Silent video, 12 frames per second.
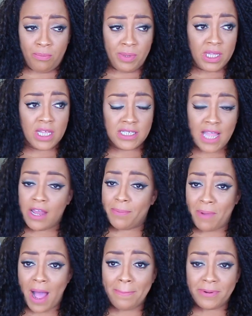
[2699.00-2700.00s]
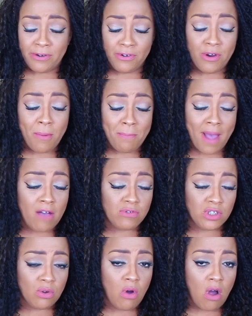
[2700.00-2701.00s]
because I popped her in her
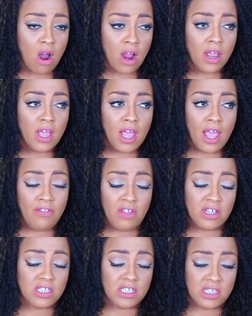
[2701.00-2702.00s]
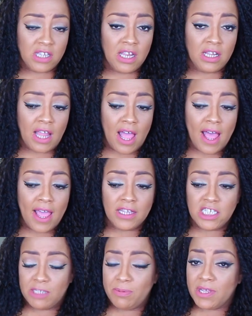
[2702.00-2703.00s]
mouth so hard. And there's a thin
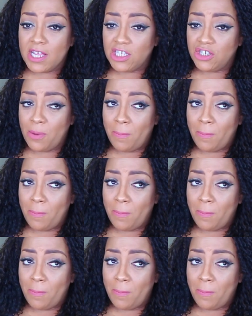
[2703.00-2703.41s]
line. Just because